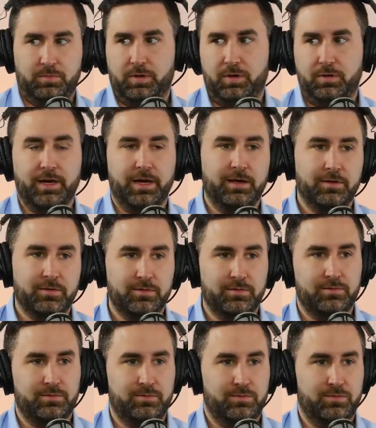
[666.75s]
okay,
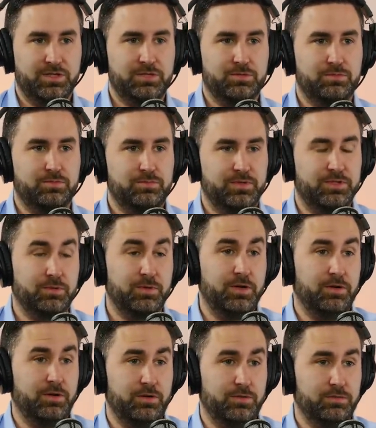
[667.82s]
which which one do
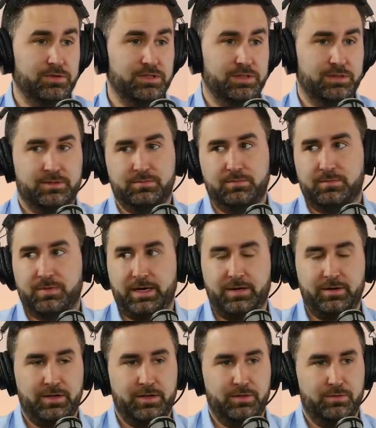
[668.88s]
you use and
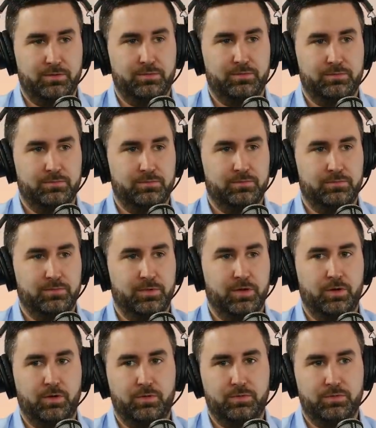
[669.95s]
how do you
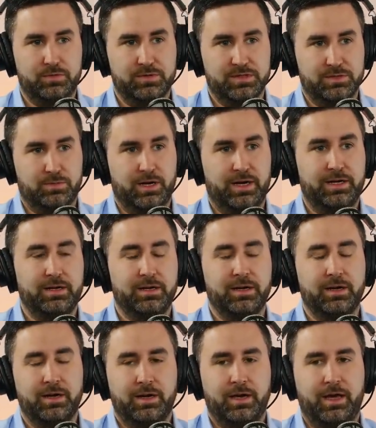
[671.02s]
know whose is right?
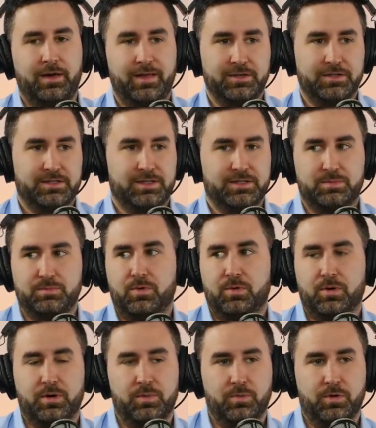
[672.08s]
And that just gets
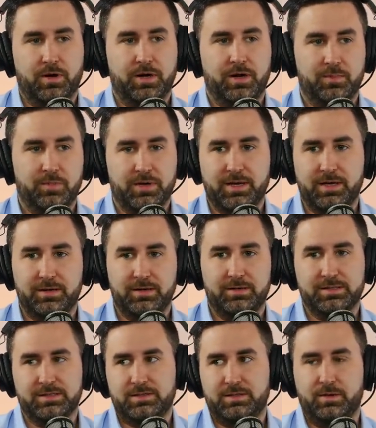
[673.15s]
more and more complicated
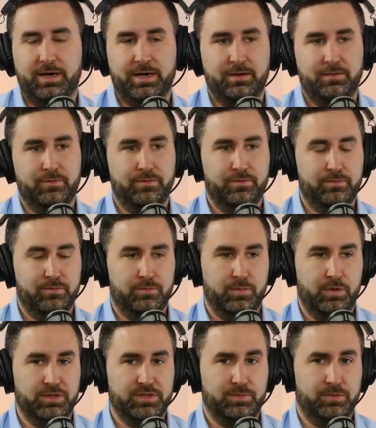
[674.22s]
as you have
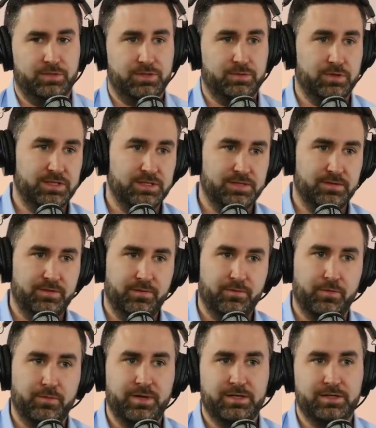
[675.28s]
multiple sources of
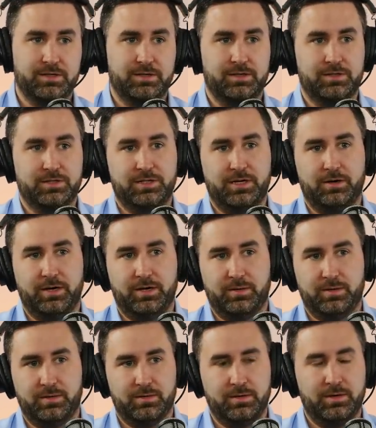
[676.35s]
information and
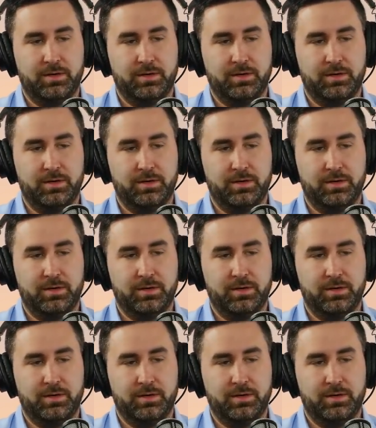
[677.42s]
sharing.